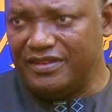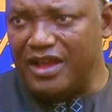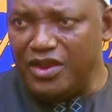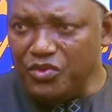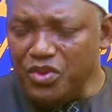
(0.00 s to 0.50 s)

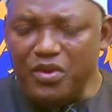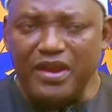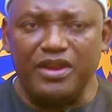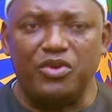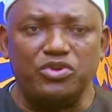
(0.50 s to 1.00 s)
And we
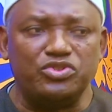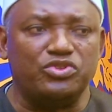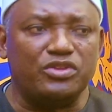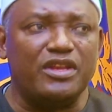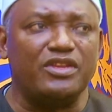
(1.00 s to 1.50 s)
want a
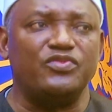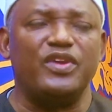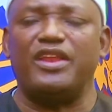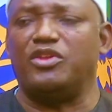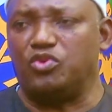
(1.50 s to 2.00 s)
constitution that is
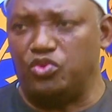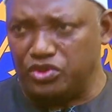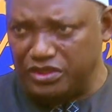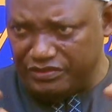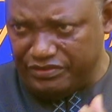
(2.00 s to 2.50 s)
very
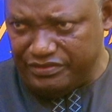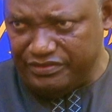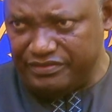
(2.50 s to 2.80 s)
inclusive.